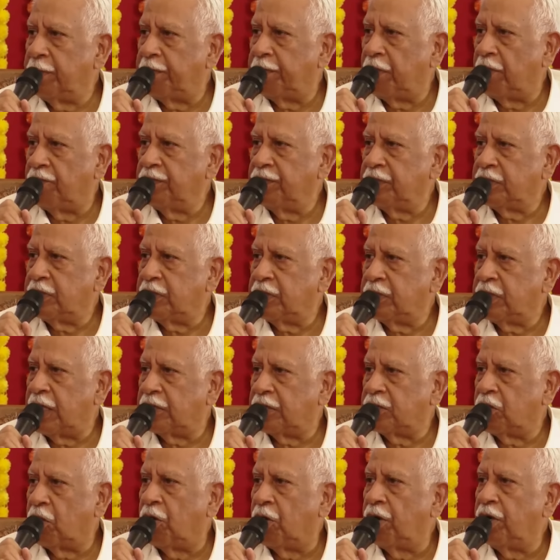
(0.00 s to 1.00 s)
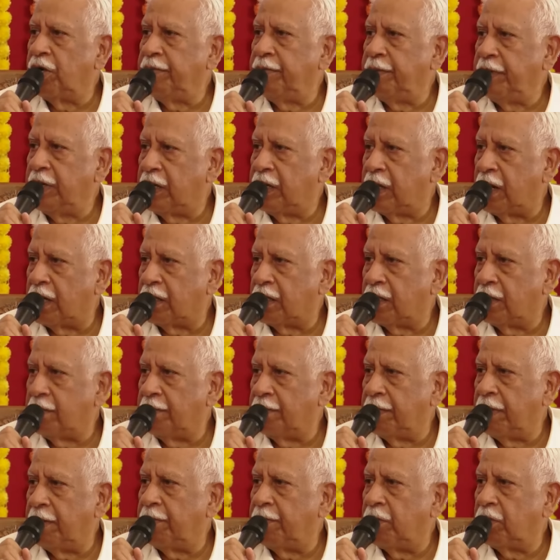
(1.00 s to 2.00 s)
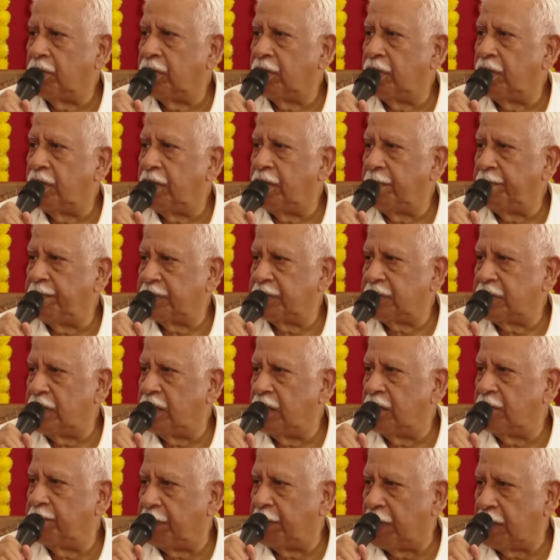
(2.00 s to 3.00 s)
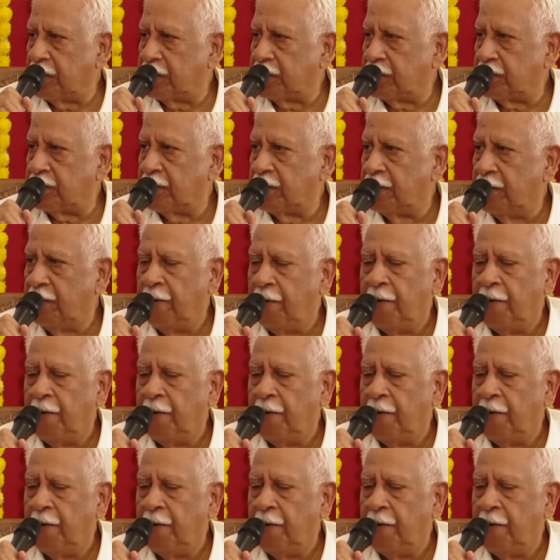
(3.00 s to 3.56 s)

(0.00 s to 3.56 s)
the provinces has already been cut by about 30% plus.